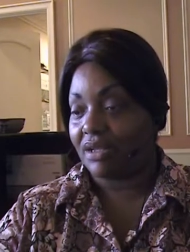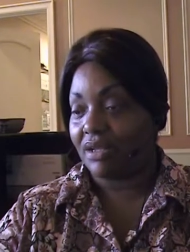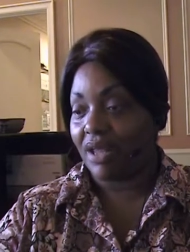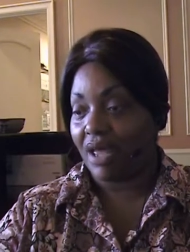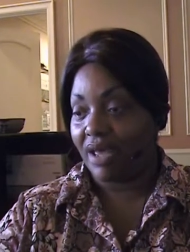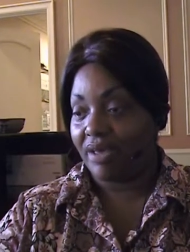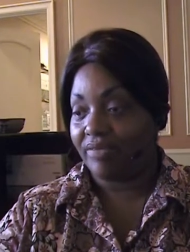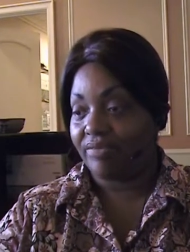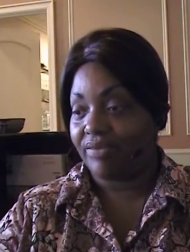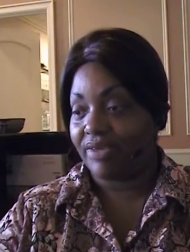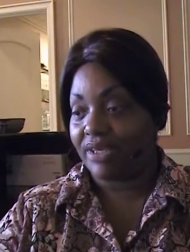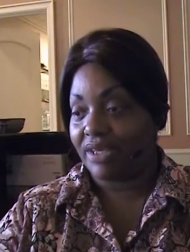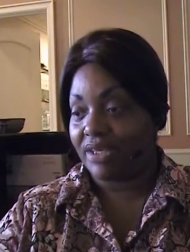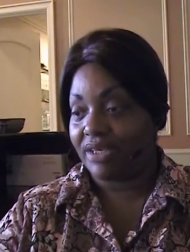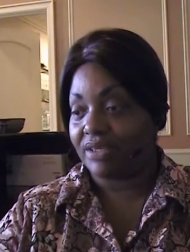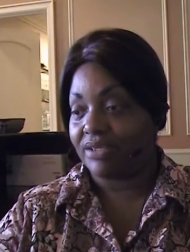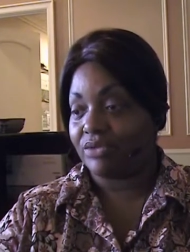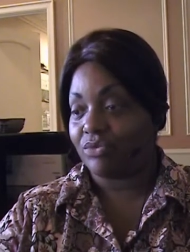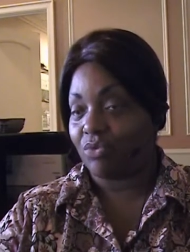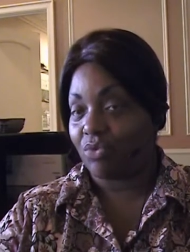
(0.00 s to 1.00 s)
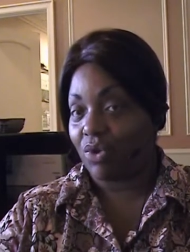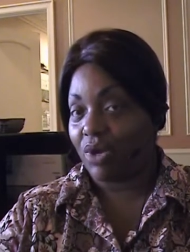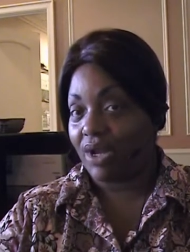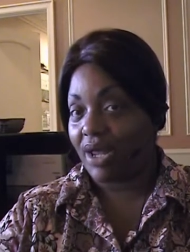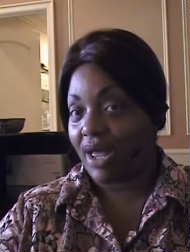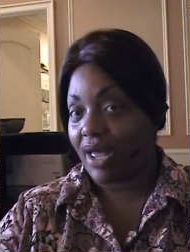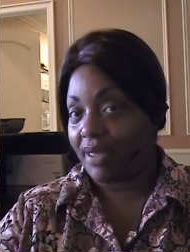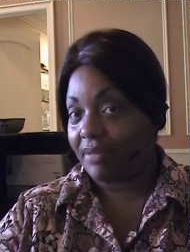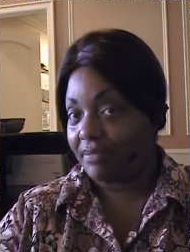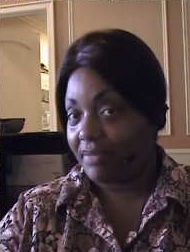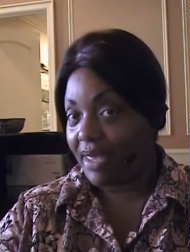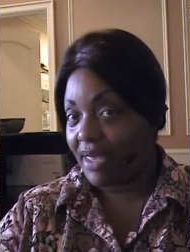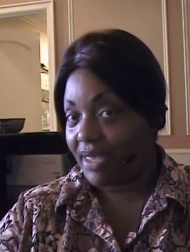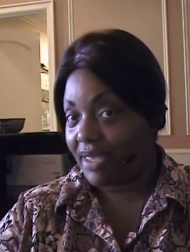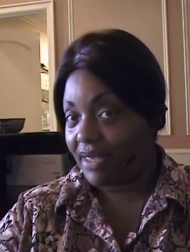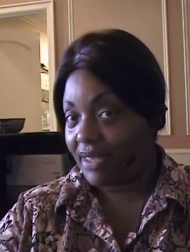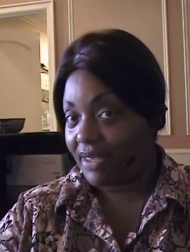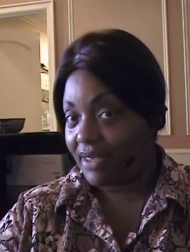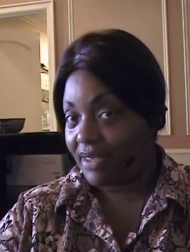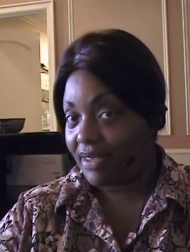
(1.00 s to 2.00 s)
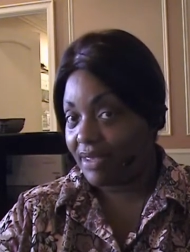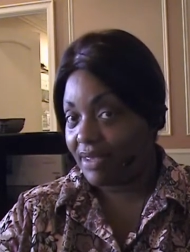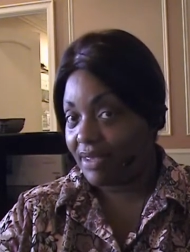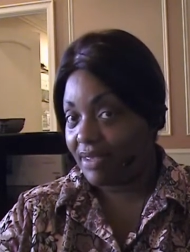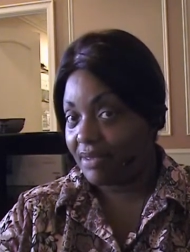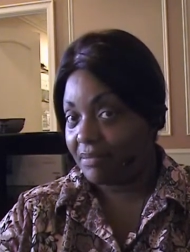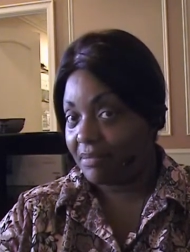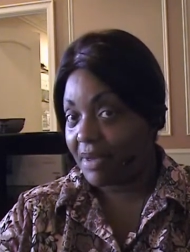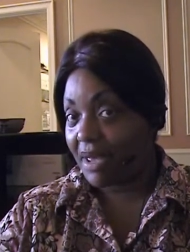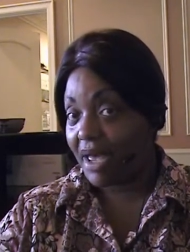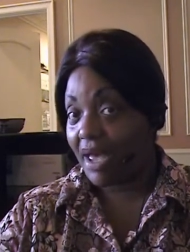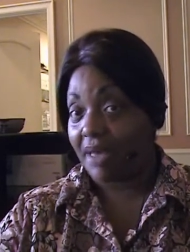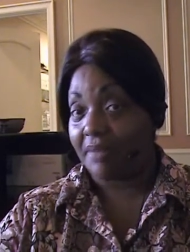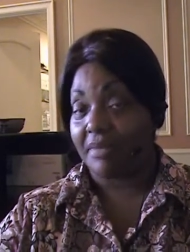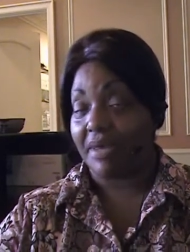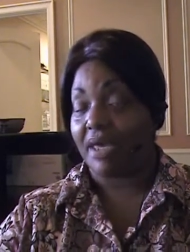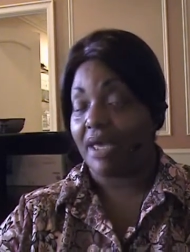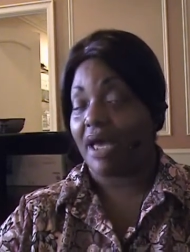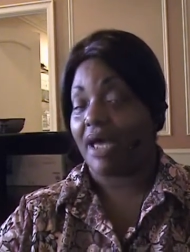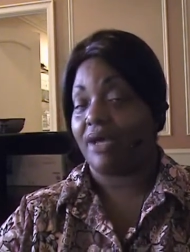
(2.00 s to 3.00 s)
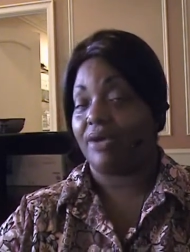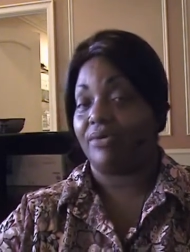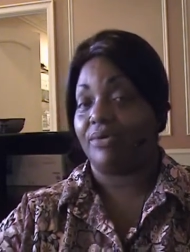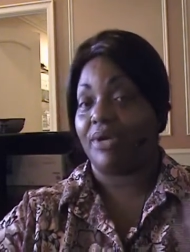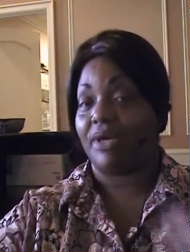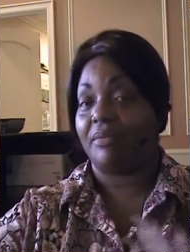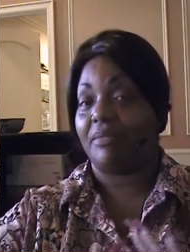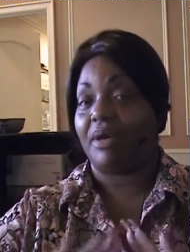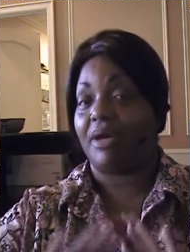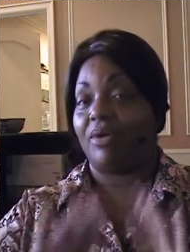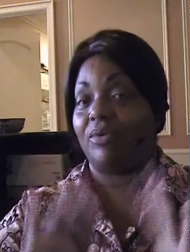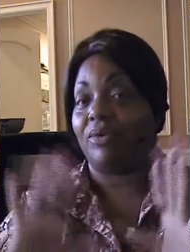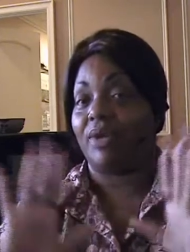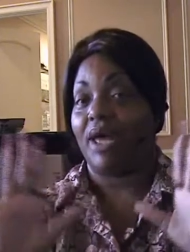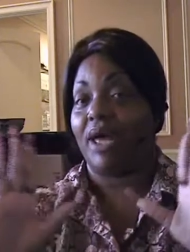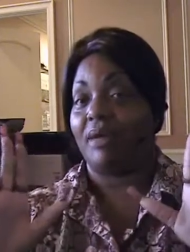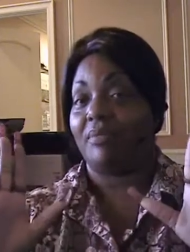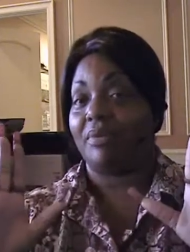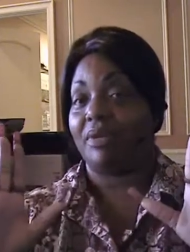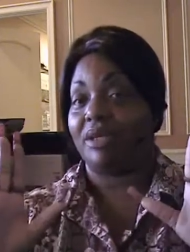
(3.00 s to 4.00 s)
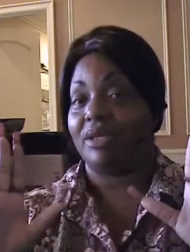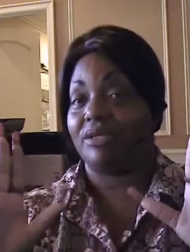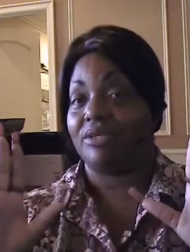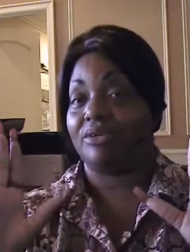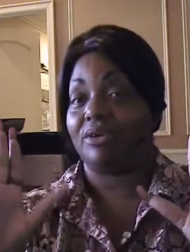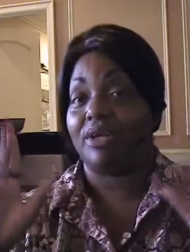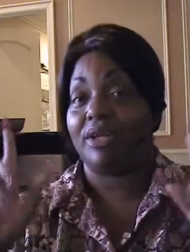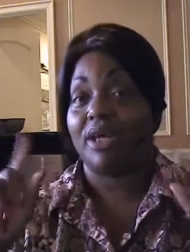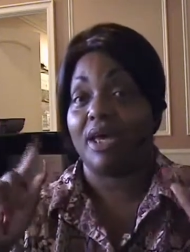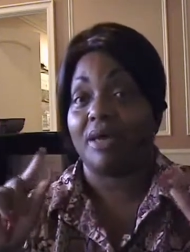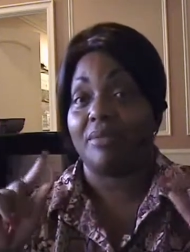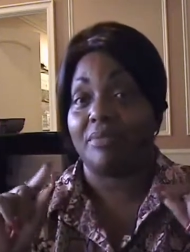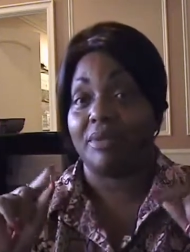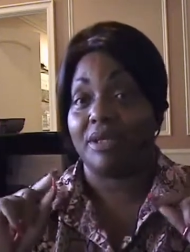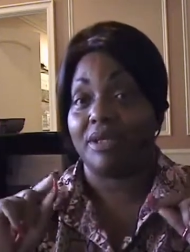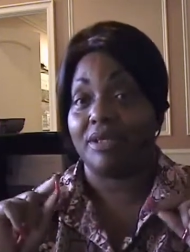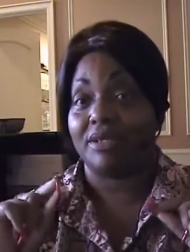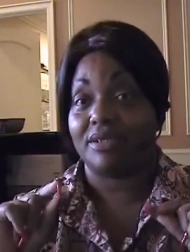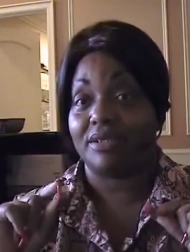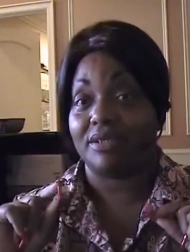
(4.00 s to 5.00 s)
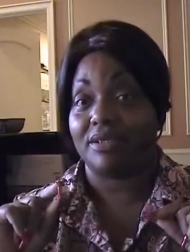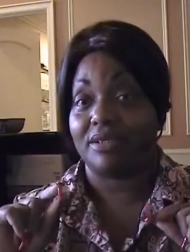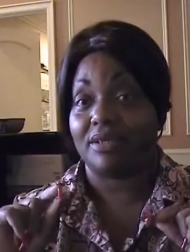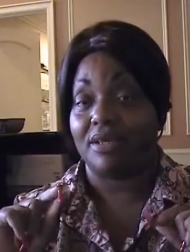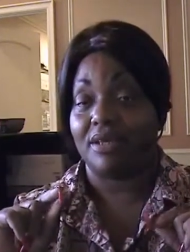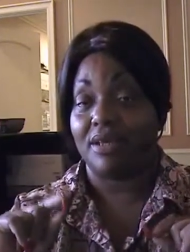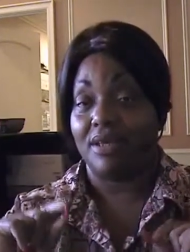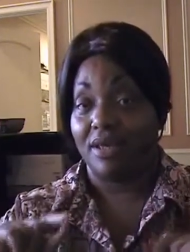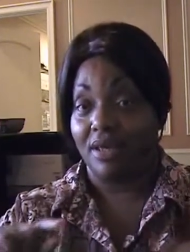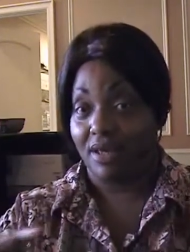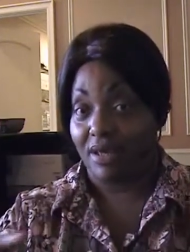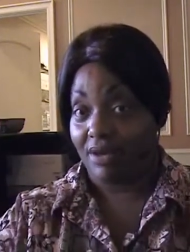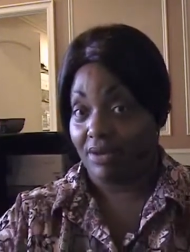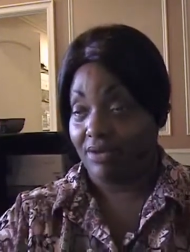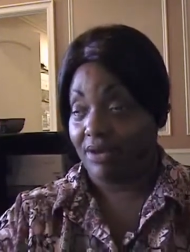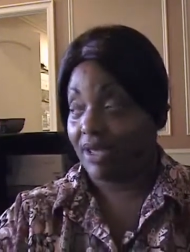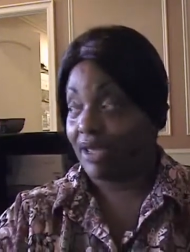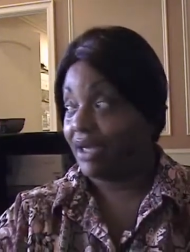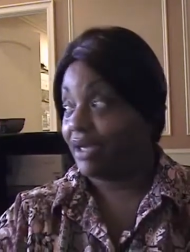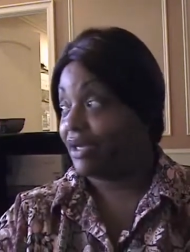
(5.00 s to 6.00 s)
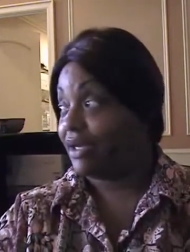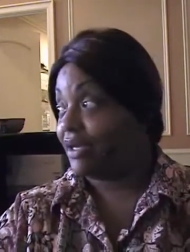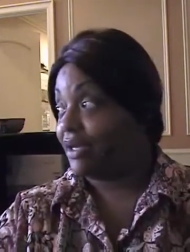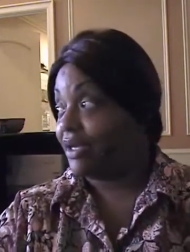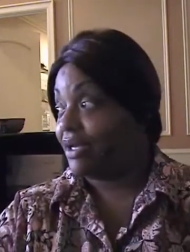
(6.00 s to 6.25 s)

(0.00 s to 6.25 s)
life is what I make it. I make I create my own happiness or unhappiness. Okay.